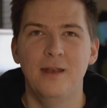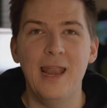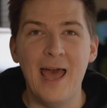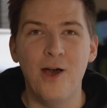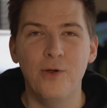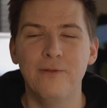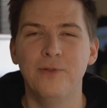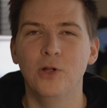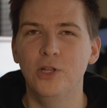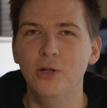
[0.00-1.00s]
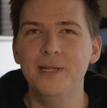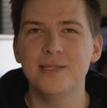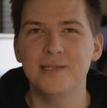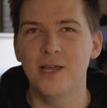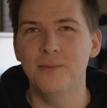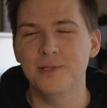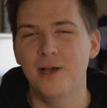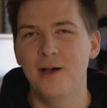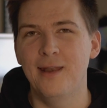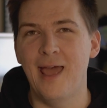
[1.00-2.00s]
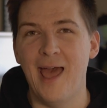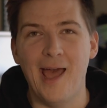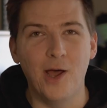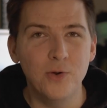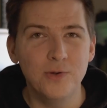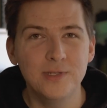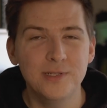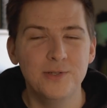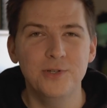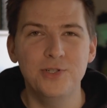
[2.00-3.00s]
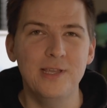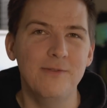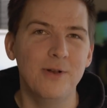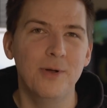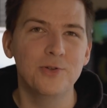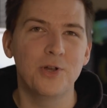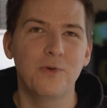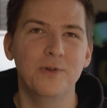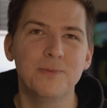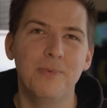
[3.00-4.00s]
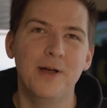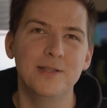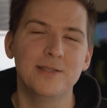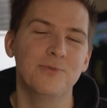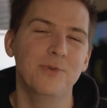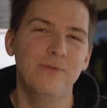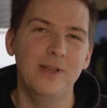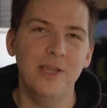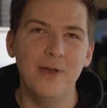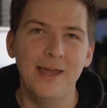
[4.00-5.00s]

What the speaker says: Now, if you're a little bit stumped on how to achieve an emotional response through a video